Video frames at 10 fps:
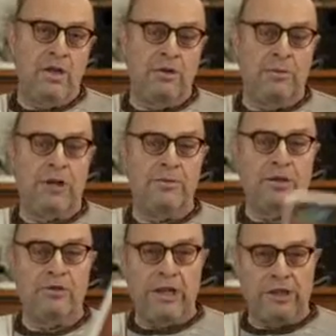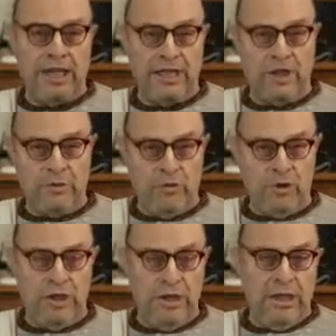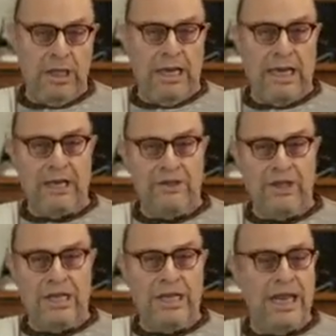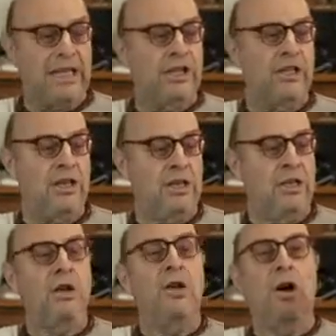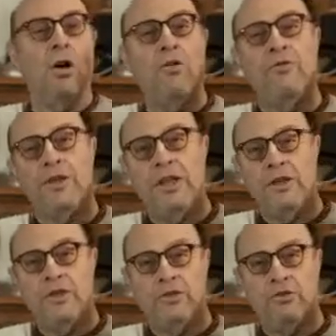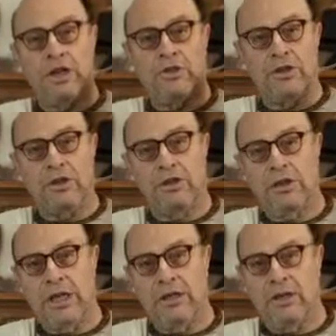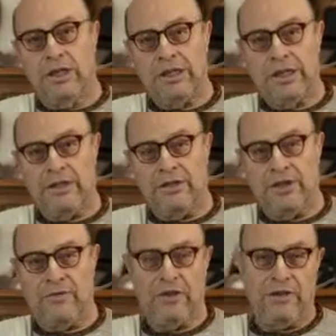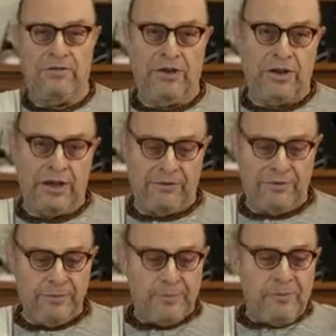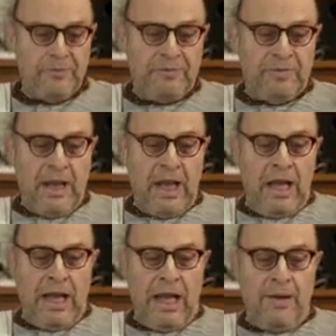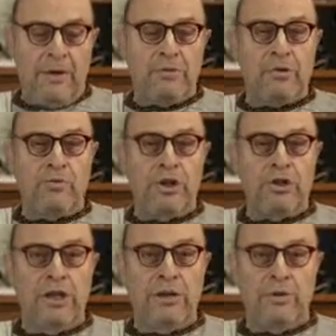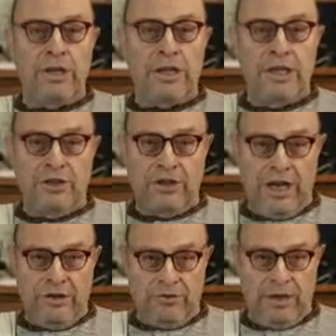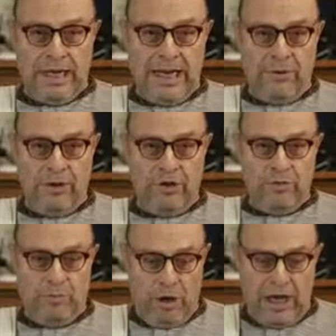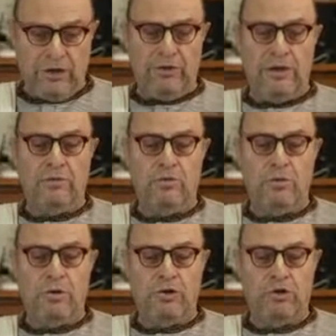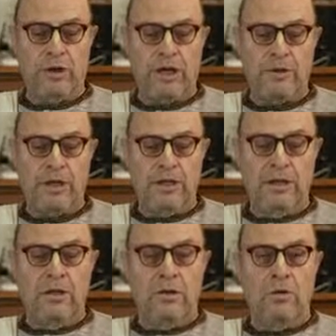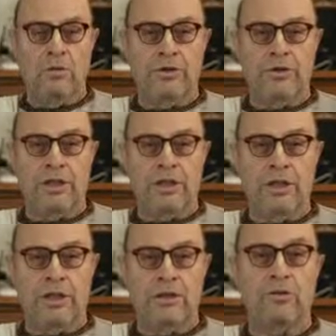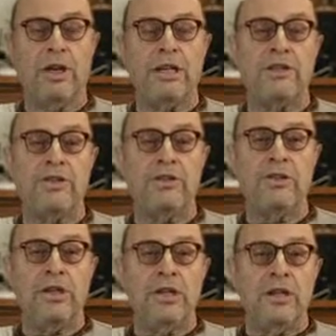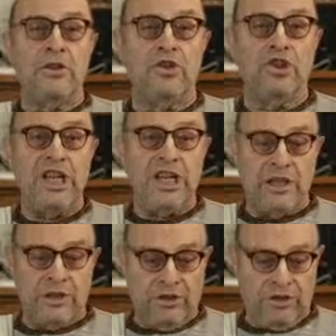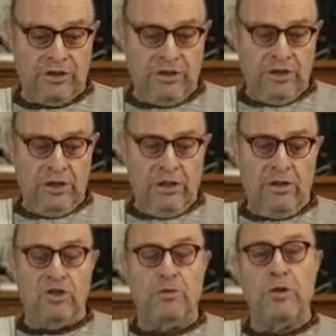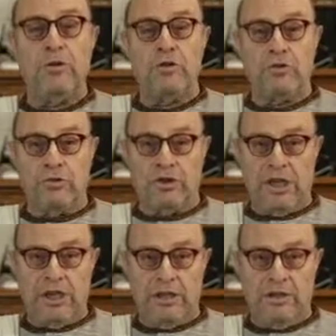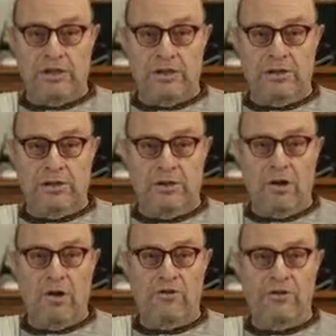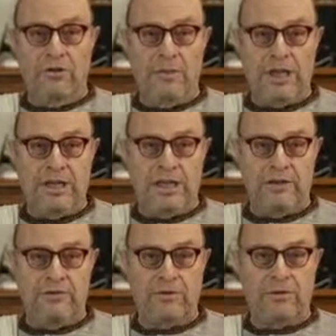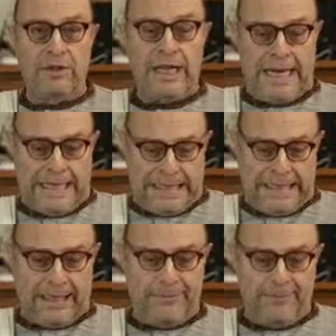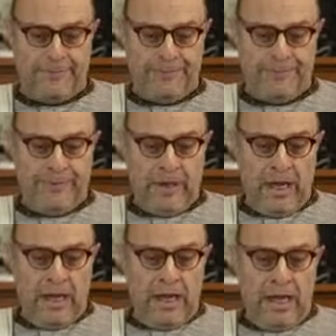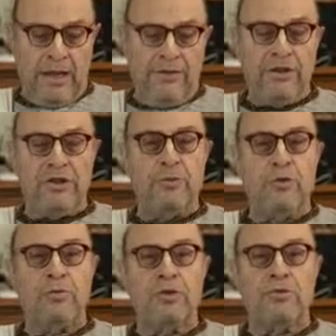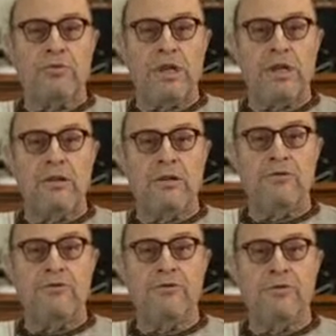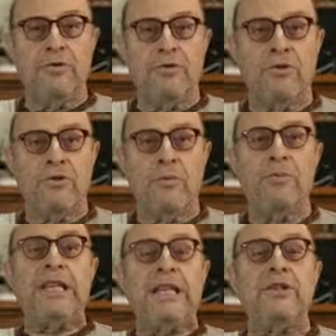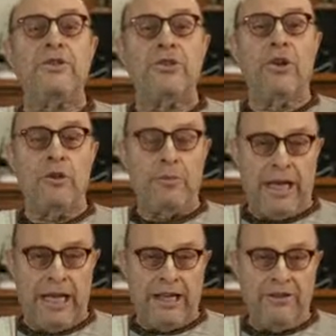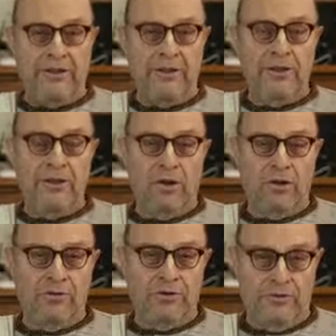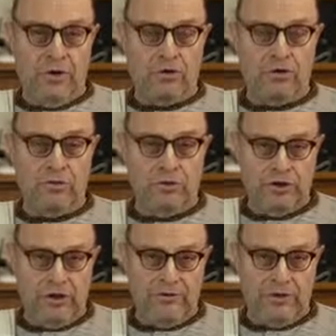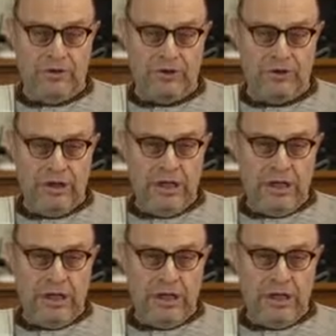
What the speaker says: Srila Prabhupada translated this book as the Nectar of Instruction in 1975. It was originally written in the Sanskrit language by Srila Rupa Goswami, who is the greatest genius, spiritual genius of medieval India. This book was written for beginners on the path of devotional service.